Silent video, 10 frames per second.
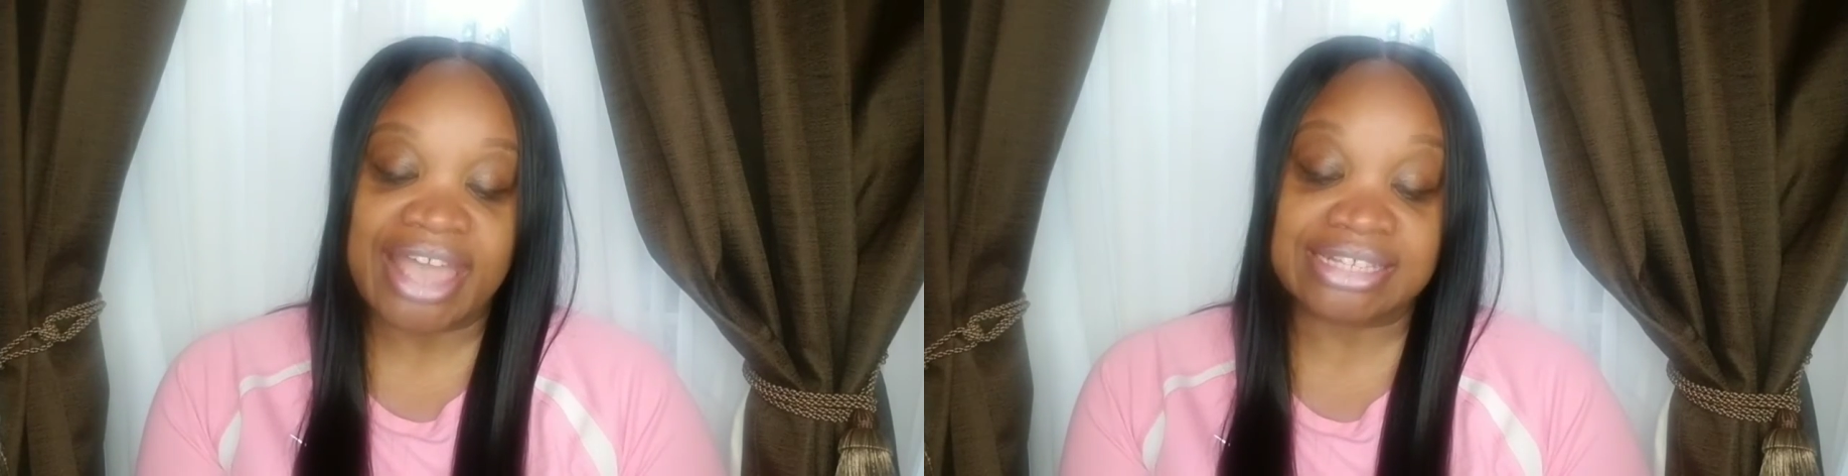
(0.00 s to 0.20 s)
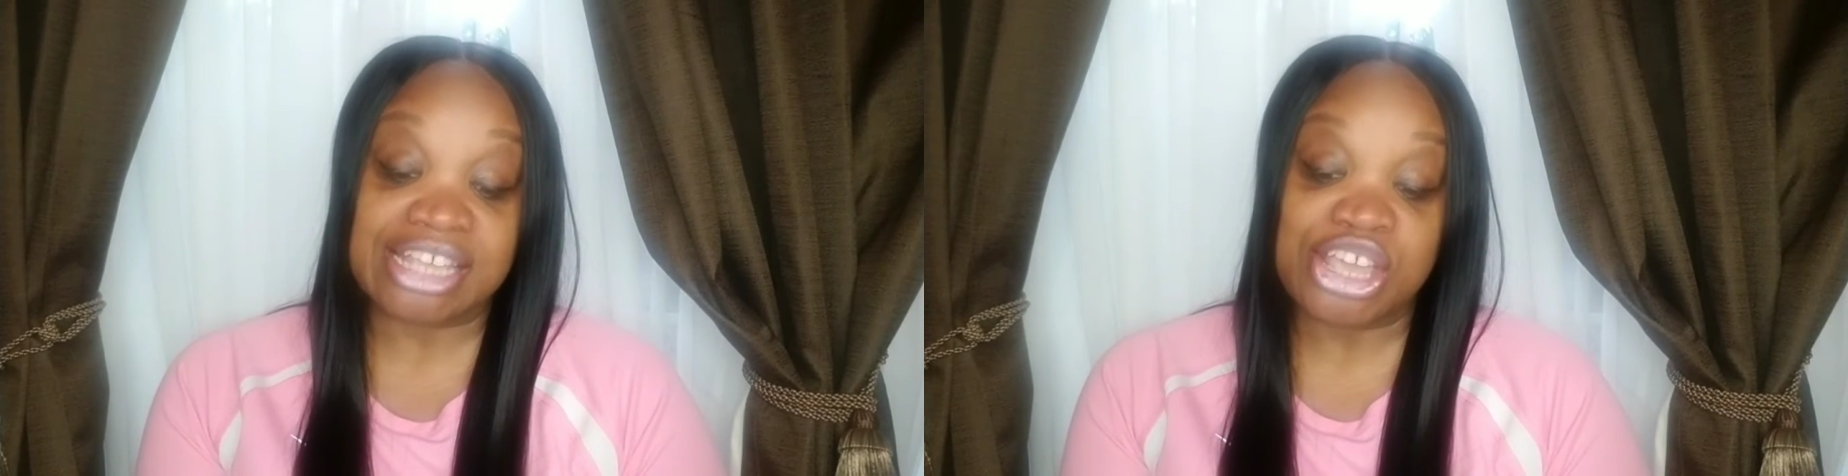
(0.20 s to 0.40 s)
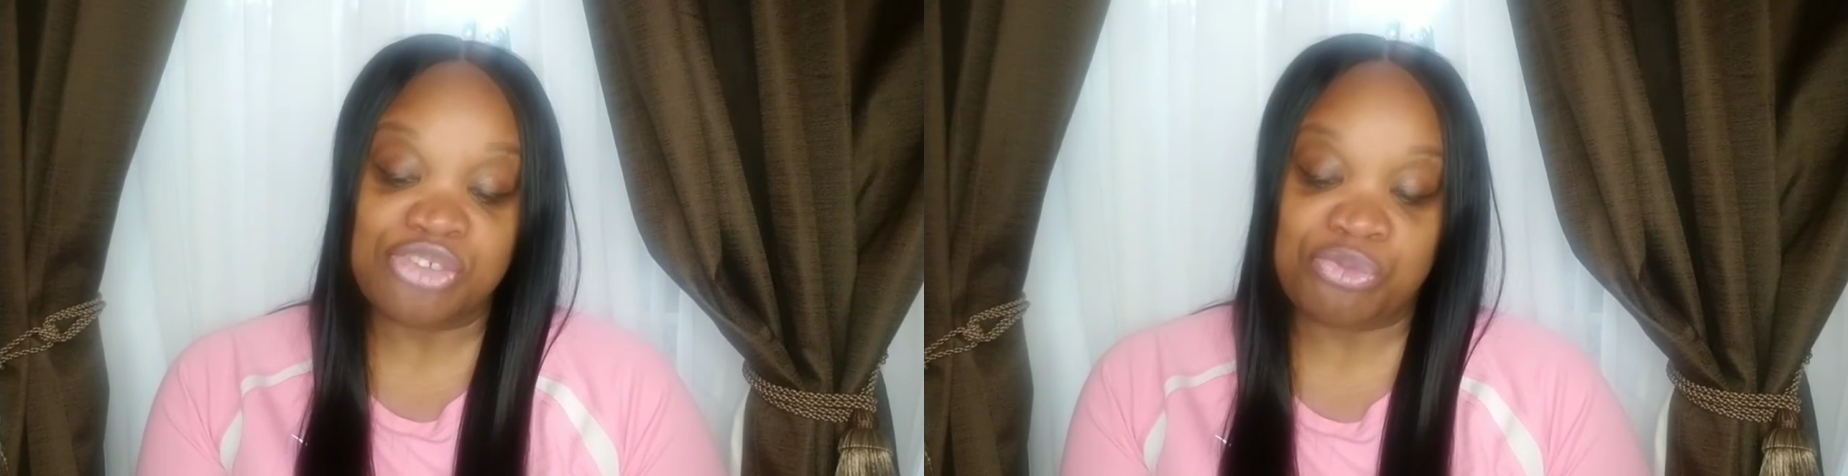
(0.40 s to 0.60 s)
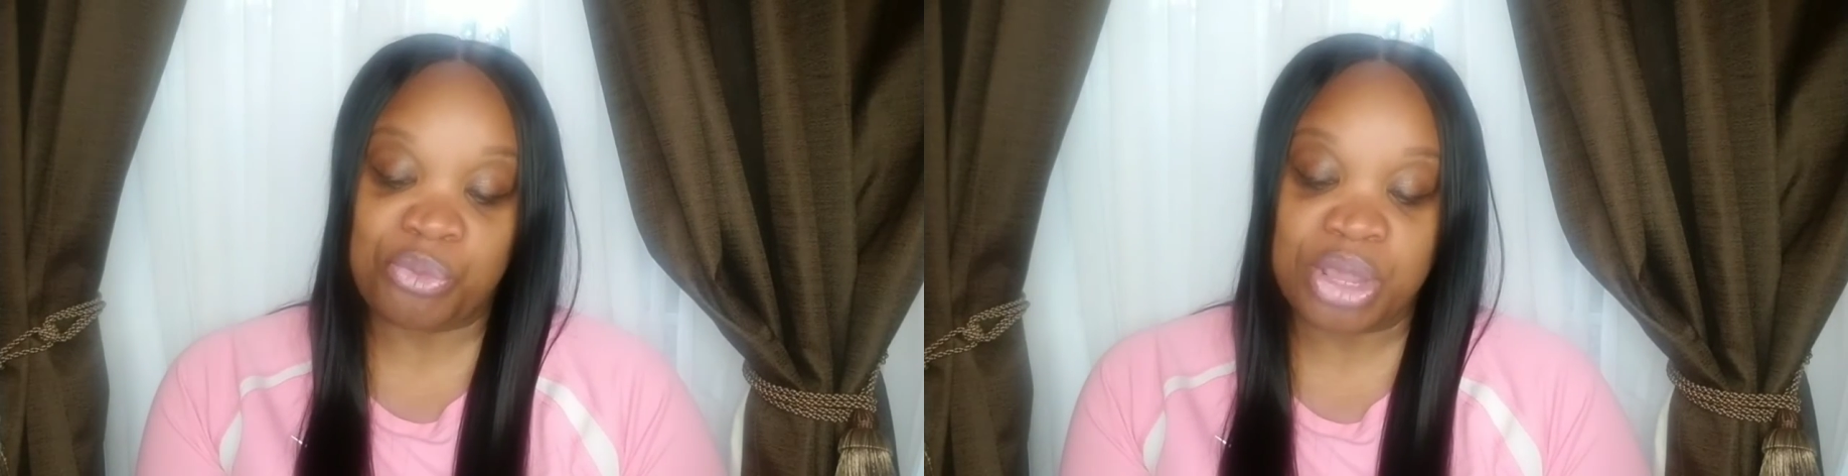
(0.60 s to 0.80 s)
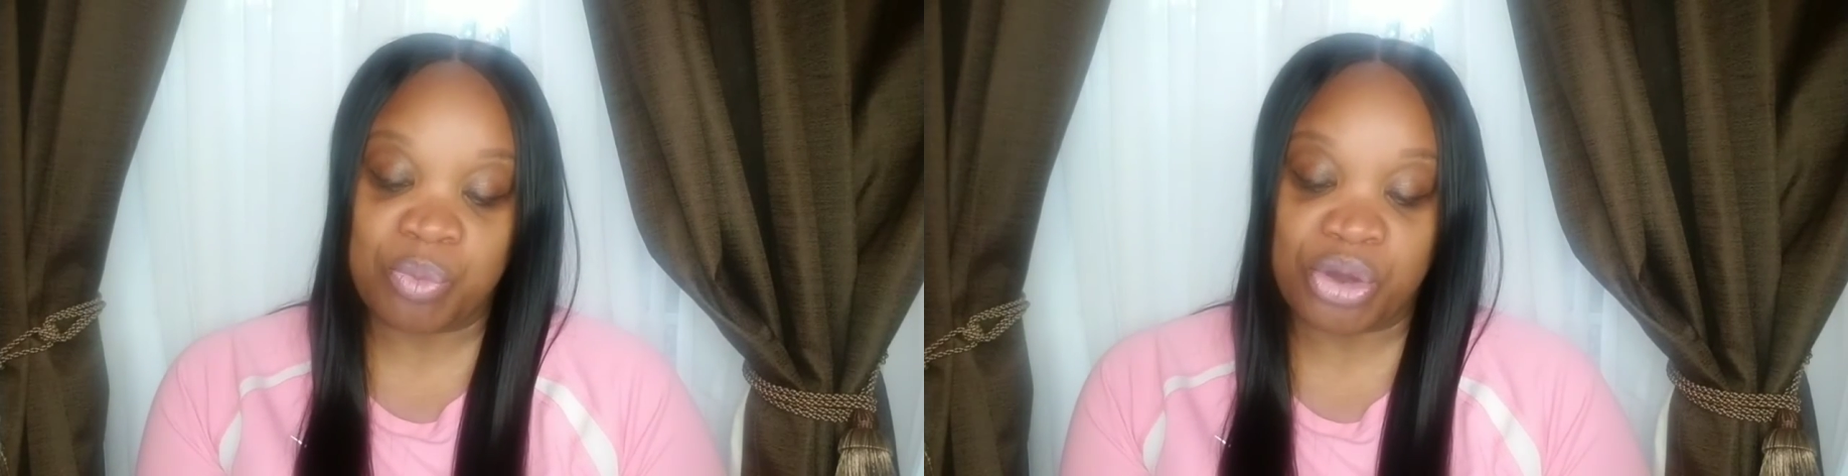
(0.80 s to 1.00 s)
as if
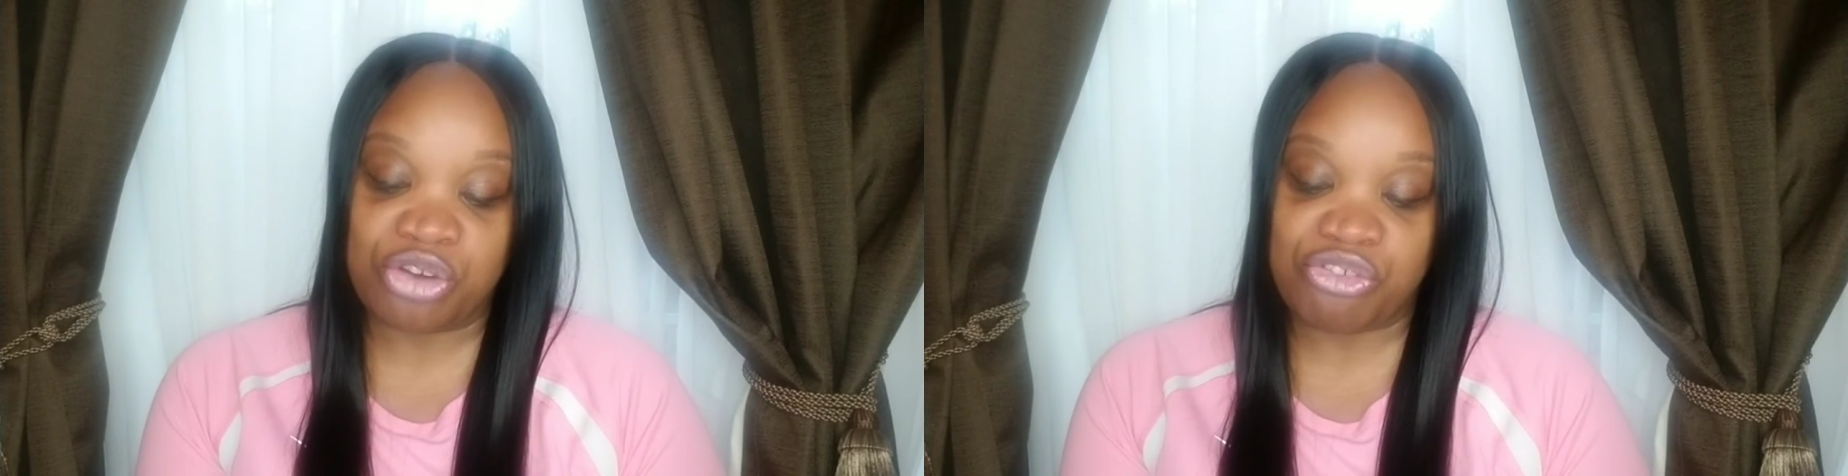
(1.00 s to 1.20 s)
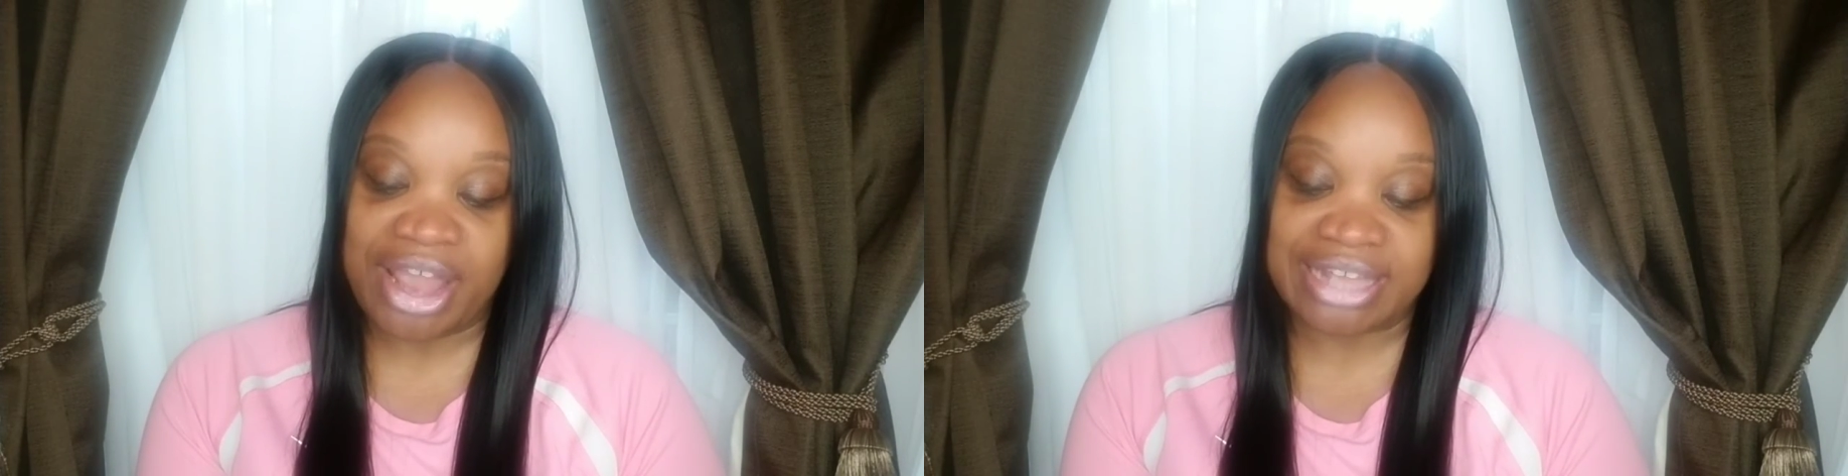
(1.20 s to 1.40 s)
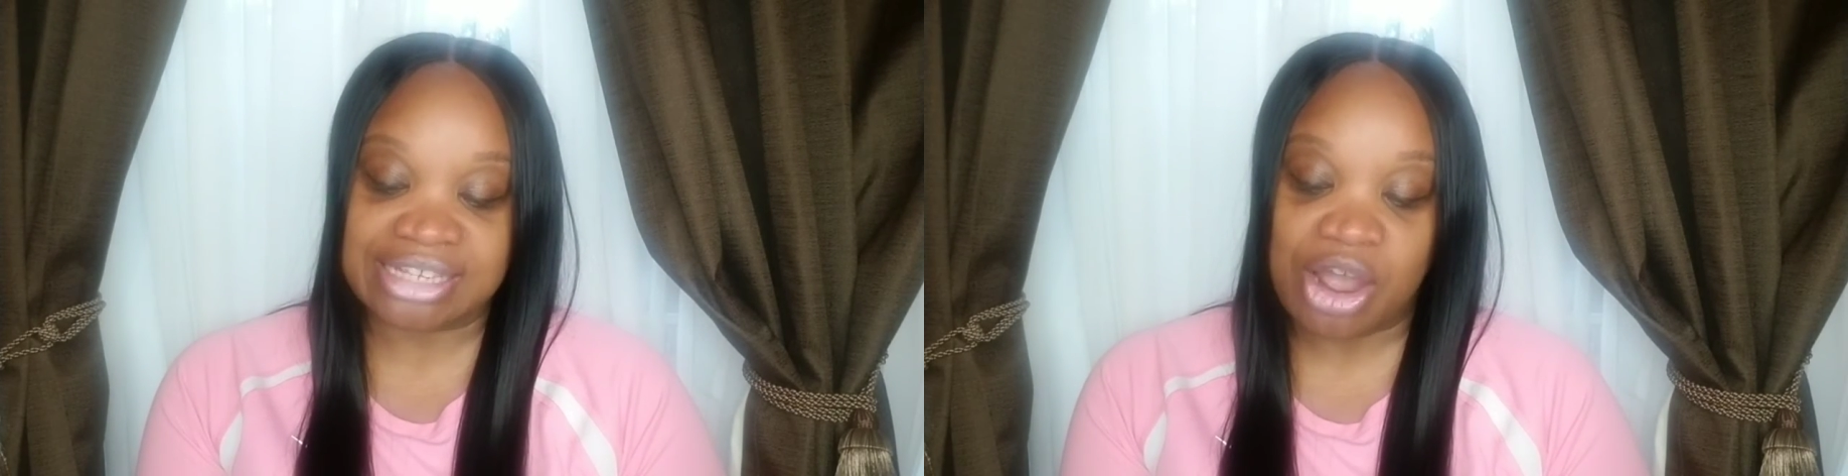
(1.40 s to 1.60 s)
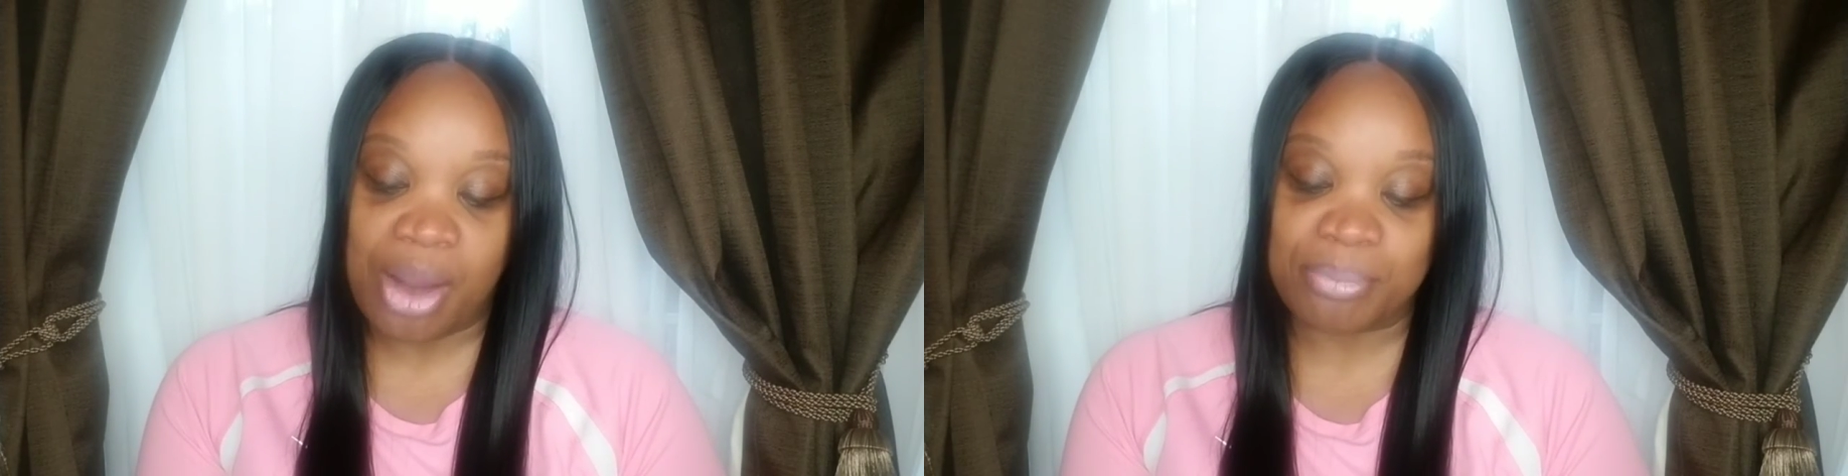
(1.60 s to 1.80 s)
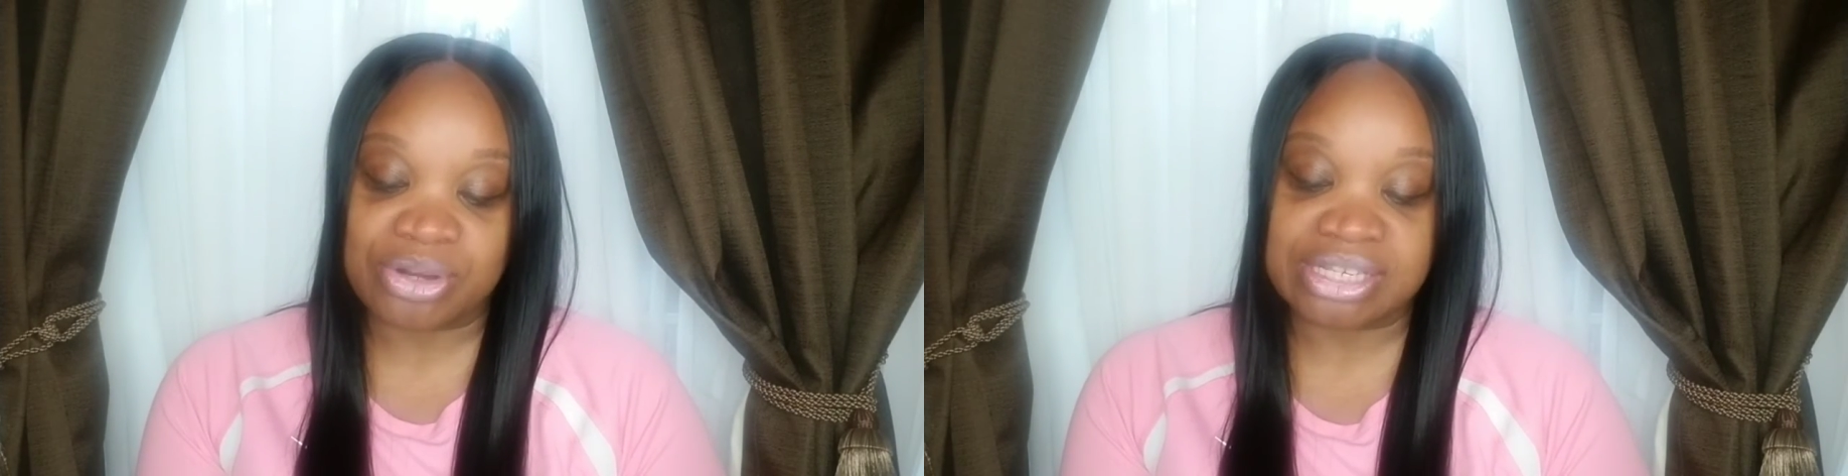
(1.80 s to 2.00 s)
we were
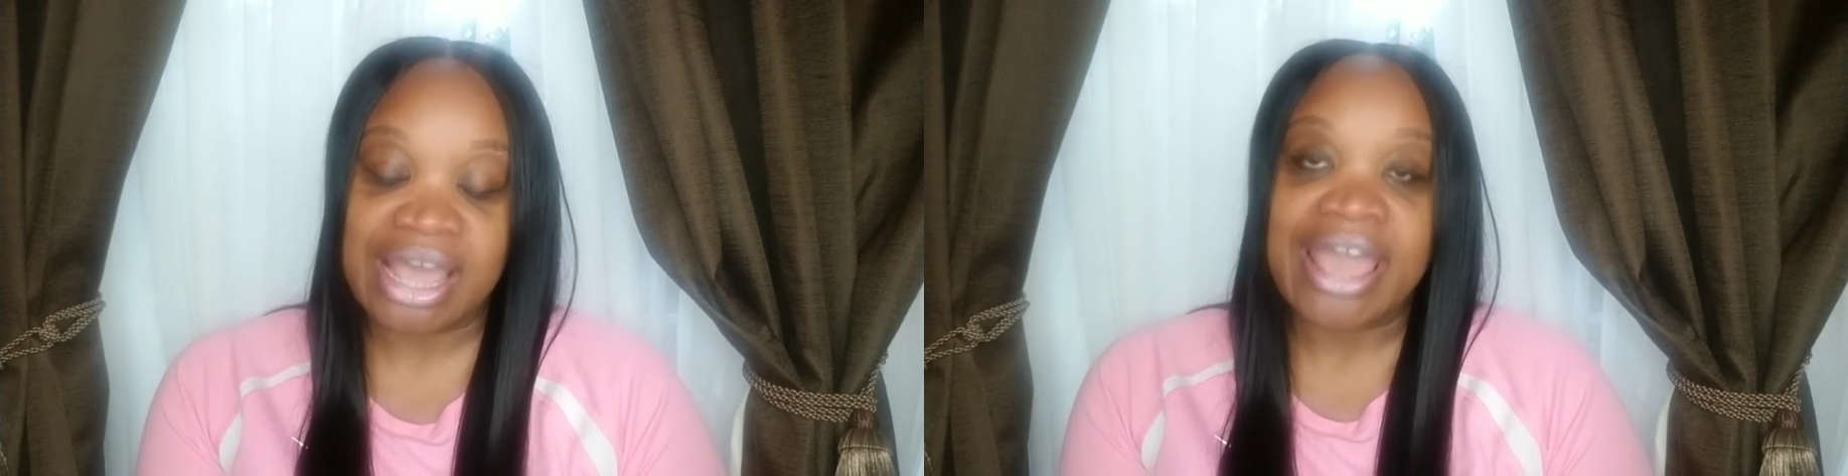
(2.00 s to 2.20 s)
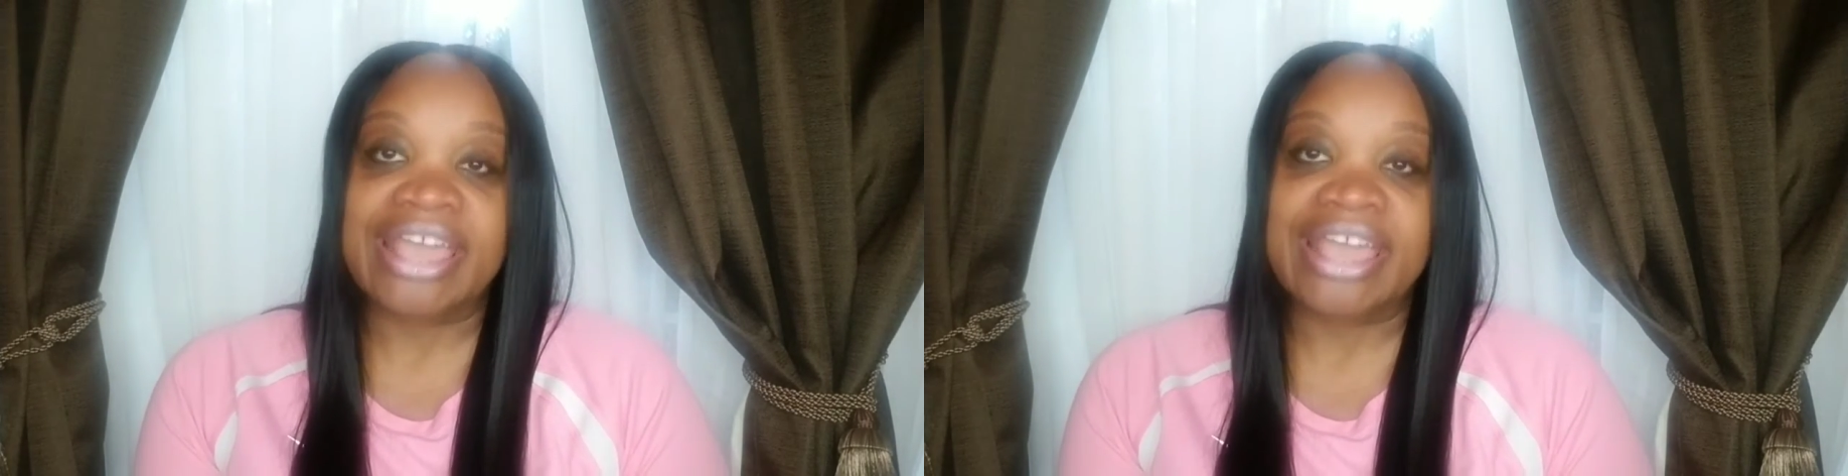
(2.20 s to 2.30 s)
grasshoppers.